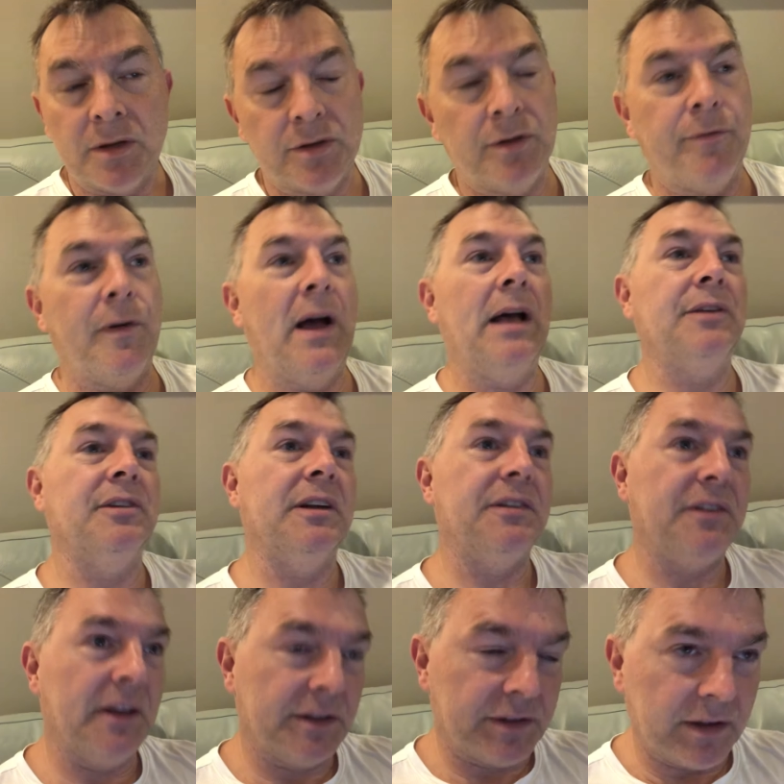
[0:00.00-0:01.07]
She files at
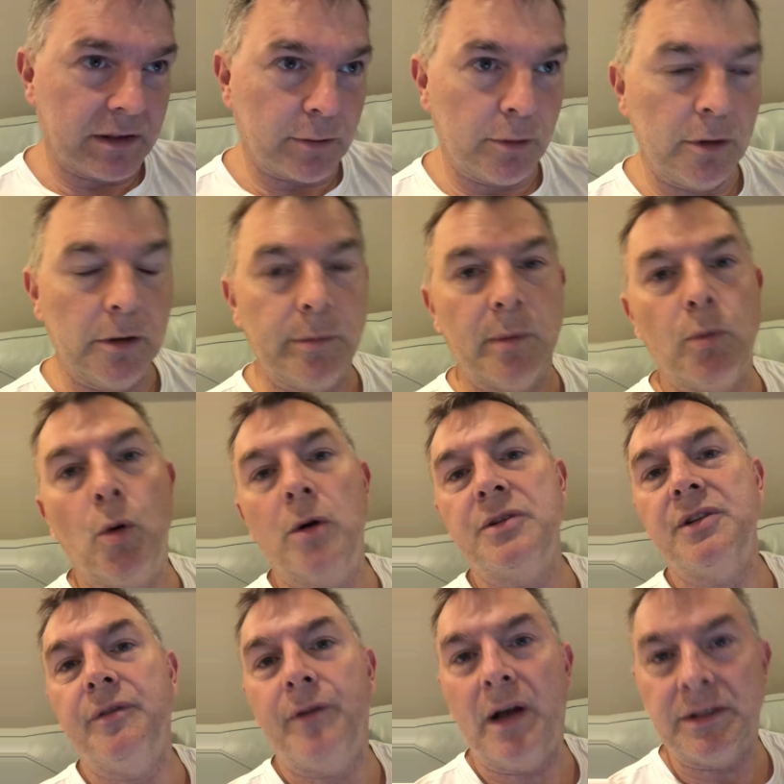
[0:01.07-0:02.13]
63, a little bit more.
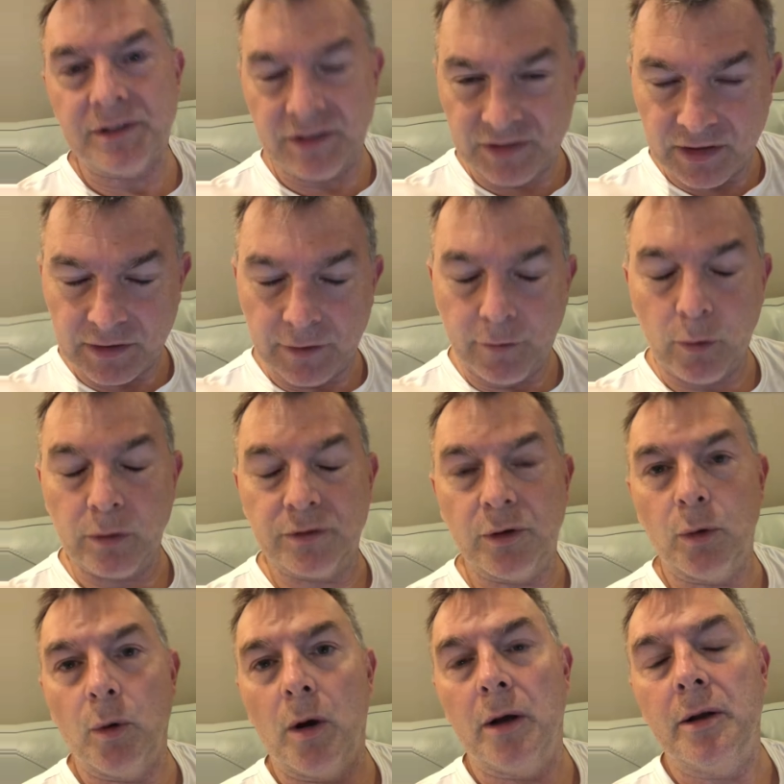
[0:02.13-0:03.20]
She files at 64, and
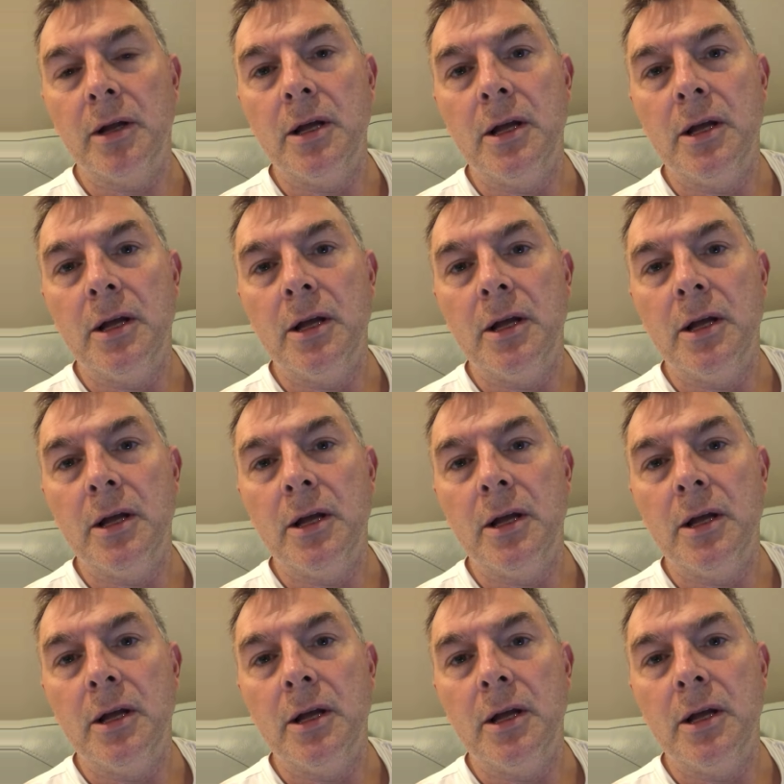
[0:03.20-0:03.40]
so on.